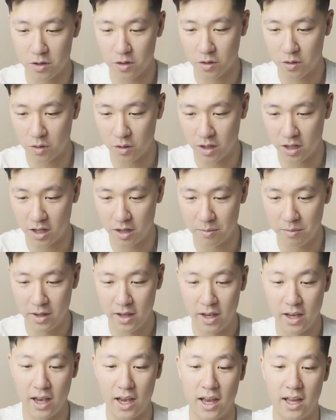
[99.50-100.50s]
Coquitlam,
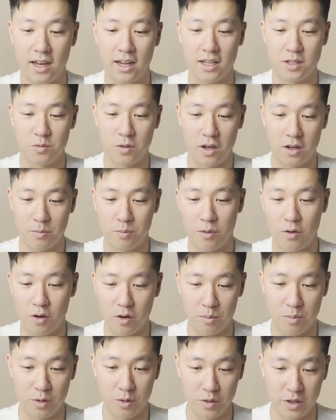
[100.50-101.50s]
and as well
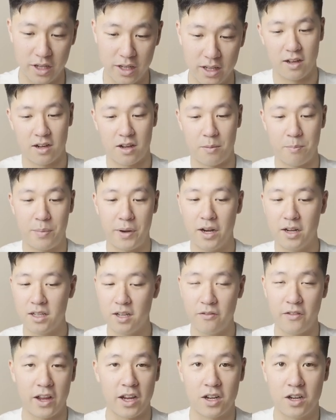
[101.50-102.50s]
Port Moody. Compared
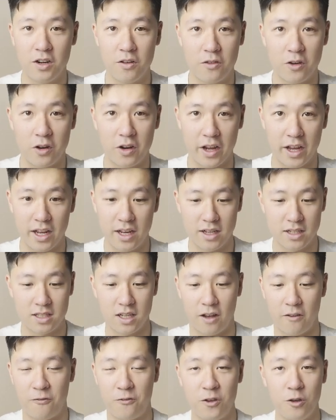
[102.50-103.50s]
to Vancouver, it is
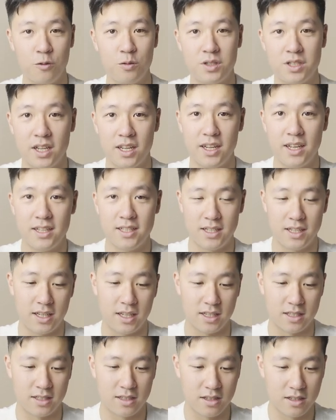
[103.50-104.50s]
a few cities
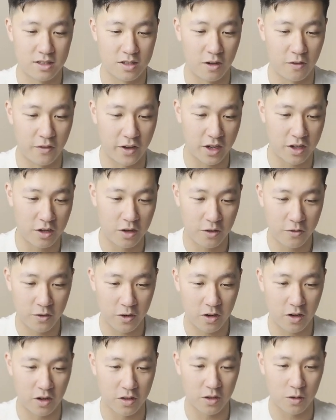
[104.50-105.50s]
east. So
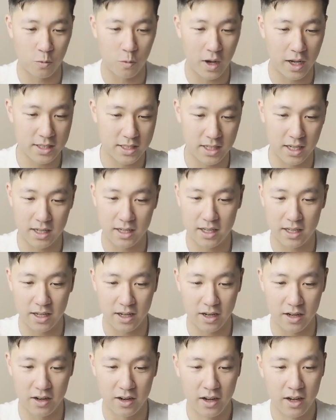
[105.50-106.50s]
Vancouver on the west end
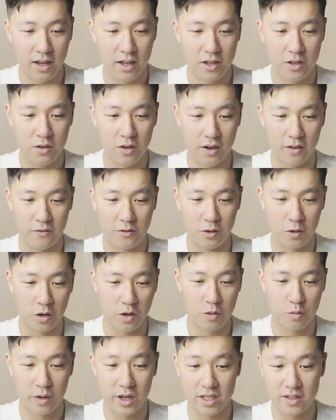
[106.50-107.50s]
here, you have
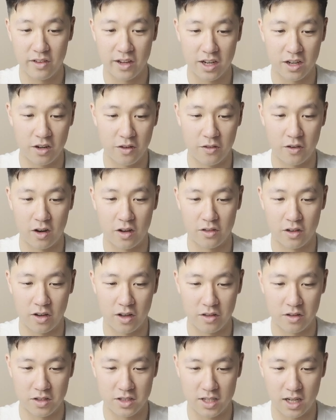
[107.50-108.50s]
Northwest Vancouver on the
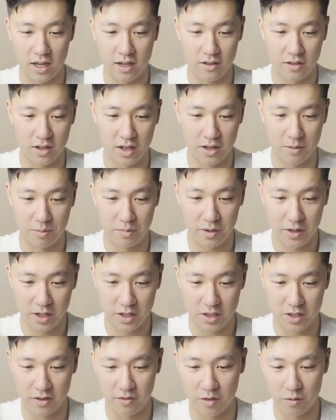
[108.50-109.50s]
other side of the
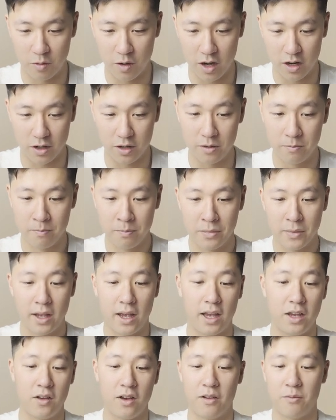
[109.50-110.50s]
bridge of the water,
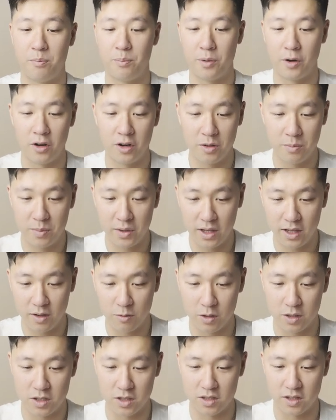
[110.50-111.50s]
and you have Burnaby,
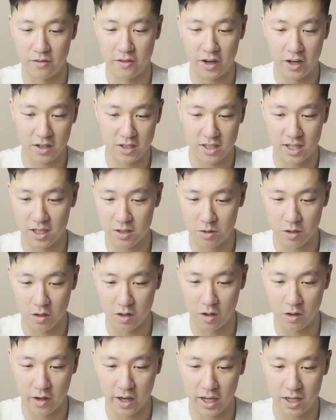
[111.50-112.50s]
which is a very central
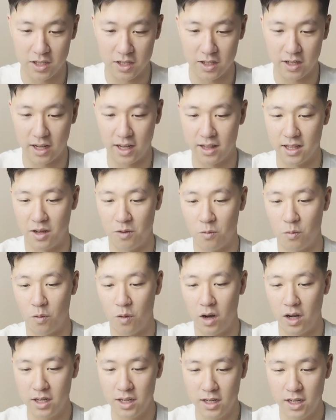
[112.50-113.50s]
location, and then
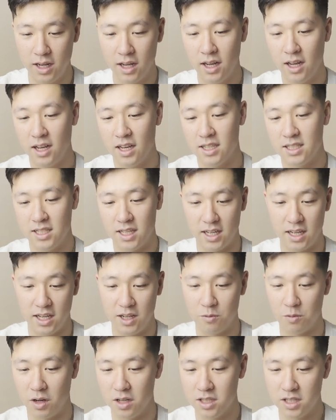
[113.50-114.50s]
one city,
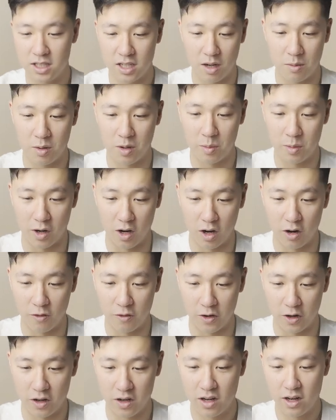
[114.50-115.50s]
one suburb
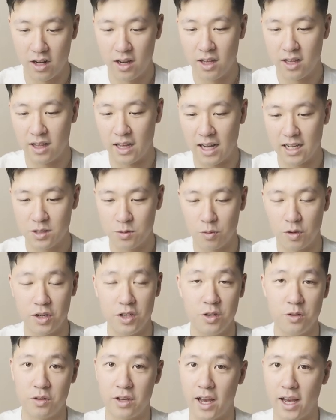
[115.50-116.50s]
over, that's where
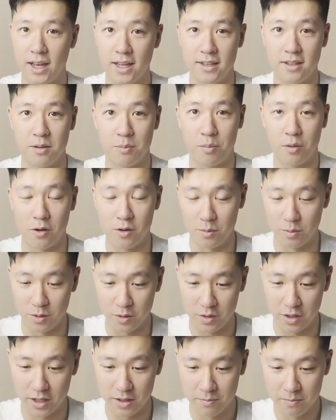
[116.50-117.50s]
you get into Port
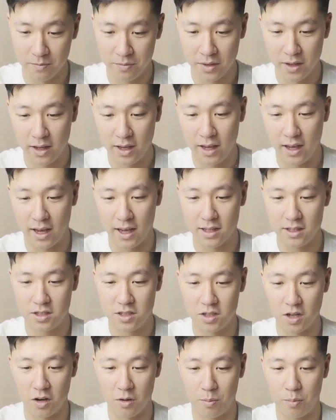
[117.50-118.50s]
Moody. And
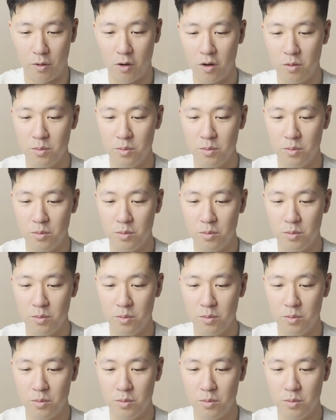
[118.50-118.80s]
so Port